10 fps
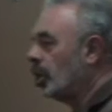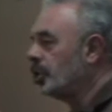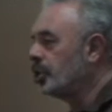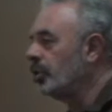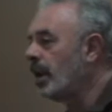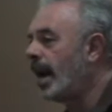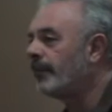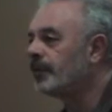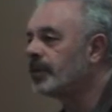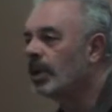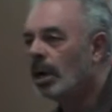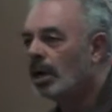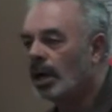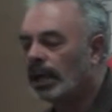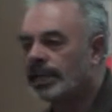charts, and graphs.
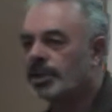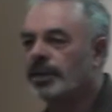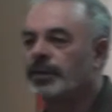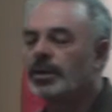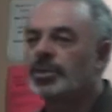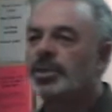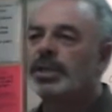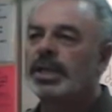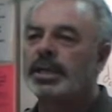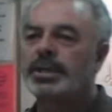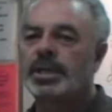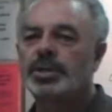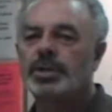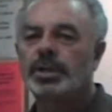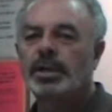All that stuff goes in the data
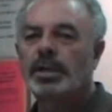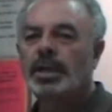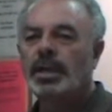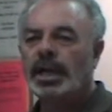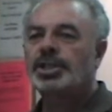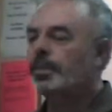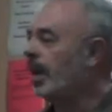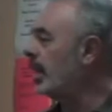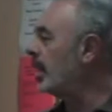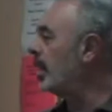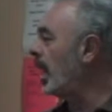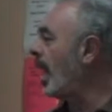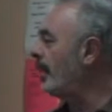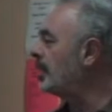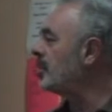section. That's the belly of the
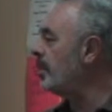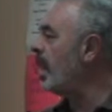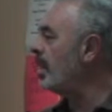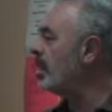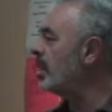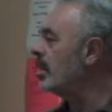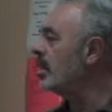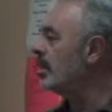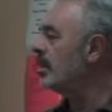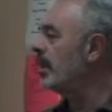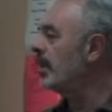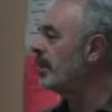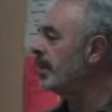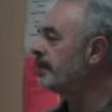lab. That's the main thing you're doing right